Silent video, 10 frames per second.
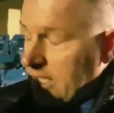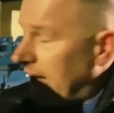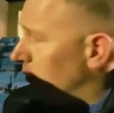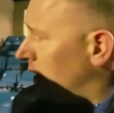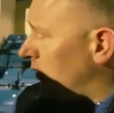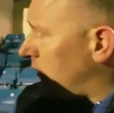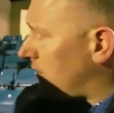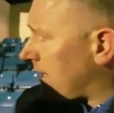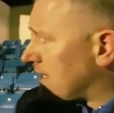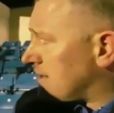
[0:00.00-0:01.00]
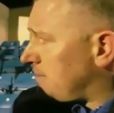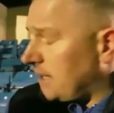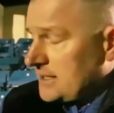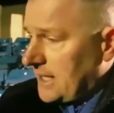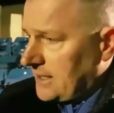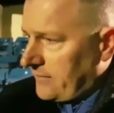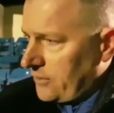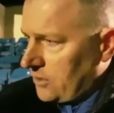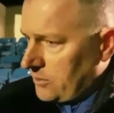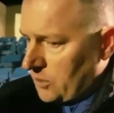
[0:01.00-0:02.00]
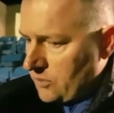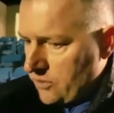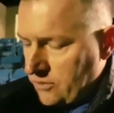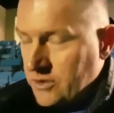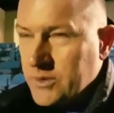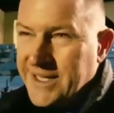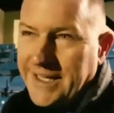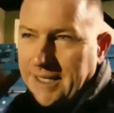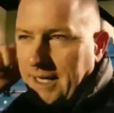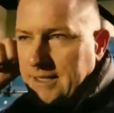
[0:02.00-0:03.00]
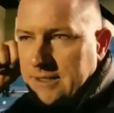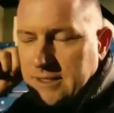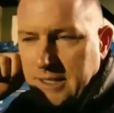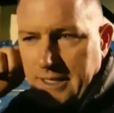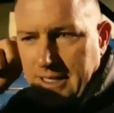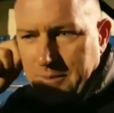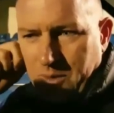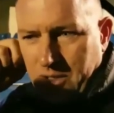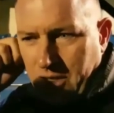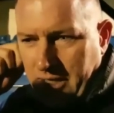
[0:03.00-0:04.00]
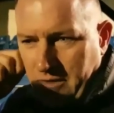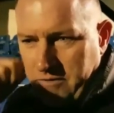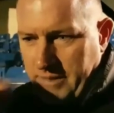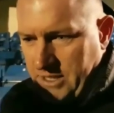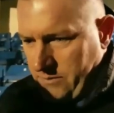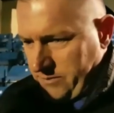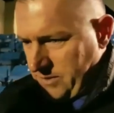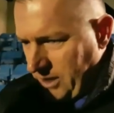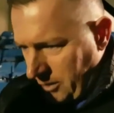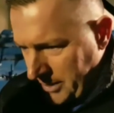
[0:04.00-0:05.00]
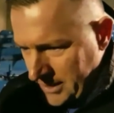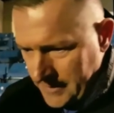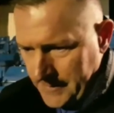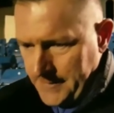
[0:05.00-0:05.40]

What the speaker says: Yeah, we're hopeful of extending it for another month, another 28 days. But we've got to get confirmation from Derby.